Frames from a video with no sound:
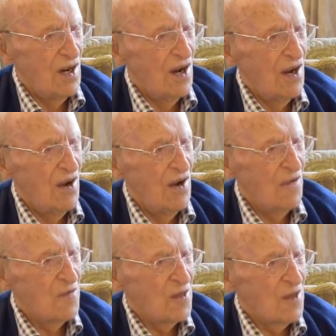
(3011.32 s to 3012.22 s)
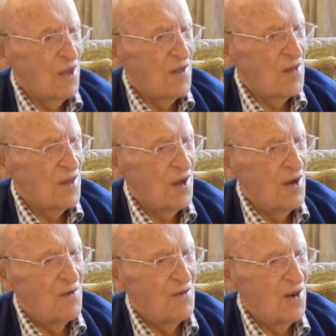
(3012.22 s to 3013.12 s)
uh,
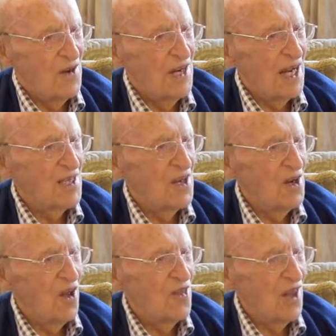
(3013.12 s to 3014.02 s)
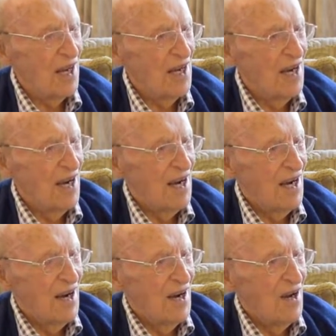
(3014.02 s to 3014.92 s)
uh for next to nothing. Yeah.
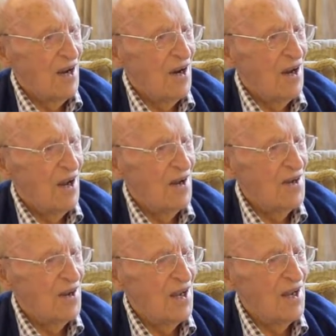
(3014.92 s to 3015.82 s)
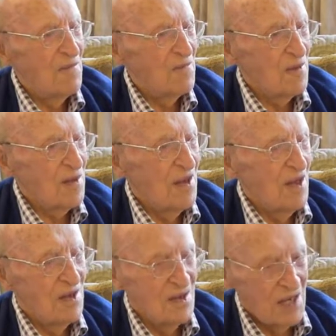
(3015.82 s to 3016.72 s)
And um,
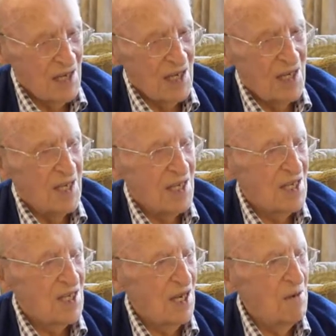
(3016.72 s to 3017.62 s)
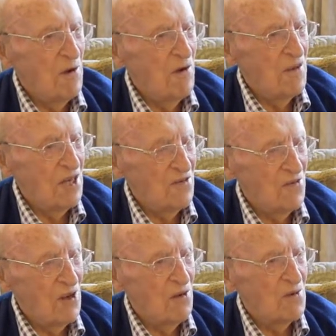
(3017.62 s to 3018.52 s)
they, they cinema, these
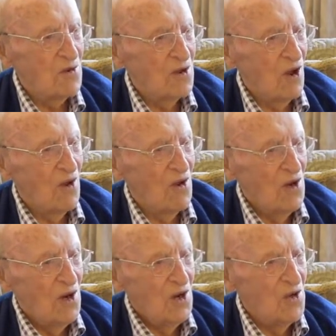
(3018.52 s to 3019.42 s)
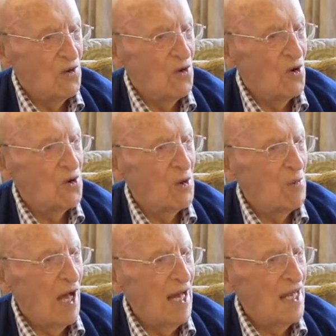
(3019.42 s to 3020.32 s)
phones or the road to
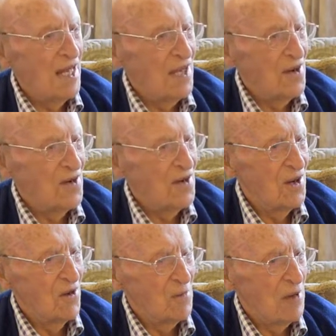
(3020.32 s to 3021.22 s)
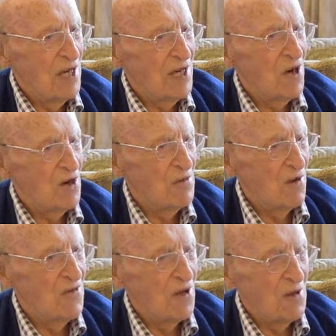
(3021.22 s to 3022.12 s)
Bali and you know the Bing
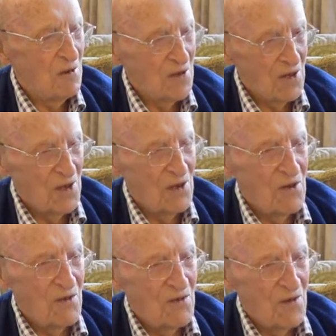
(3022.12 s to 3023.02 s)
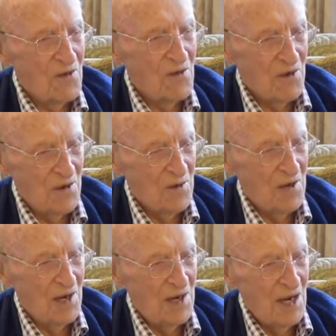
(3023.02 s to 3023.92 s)
Crosby phones and all
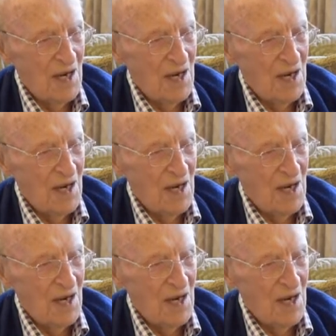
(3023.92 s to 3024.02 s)
phones.